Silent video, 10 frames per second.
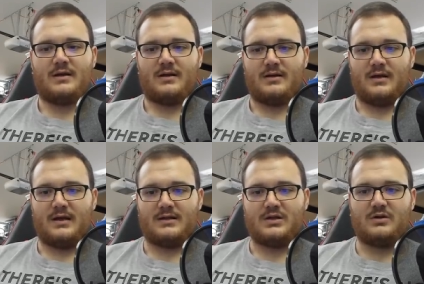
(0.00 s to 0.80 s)

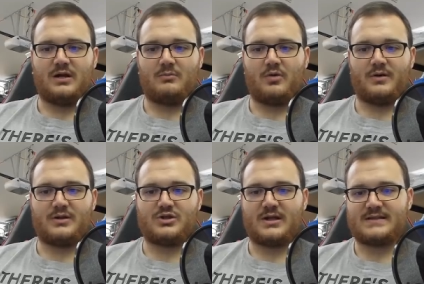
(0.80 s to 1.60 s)
you need more than
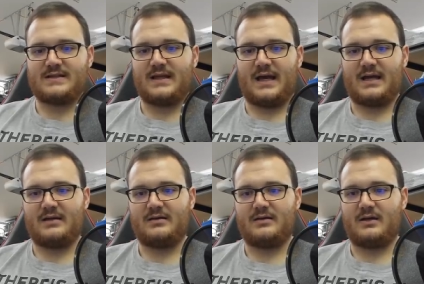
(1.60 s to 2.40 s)
just that.
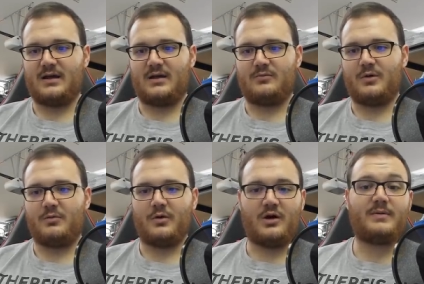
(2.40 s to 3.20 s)
And we
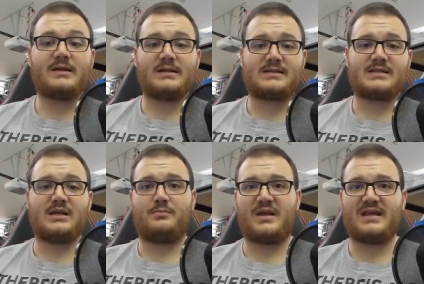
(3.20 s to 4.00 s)
will be listing
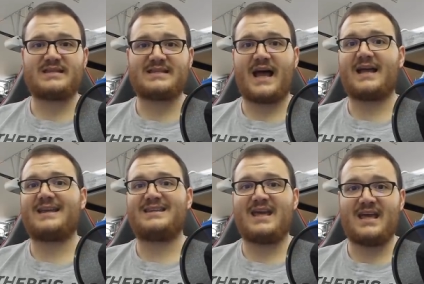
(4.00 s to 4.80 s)
B stock
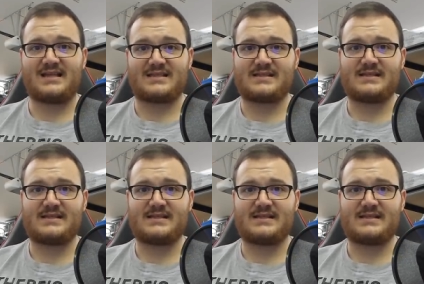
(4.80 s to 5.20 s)
kits,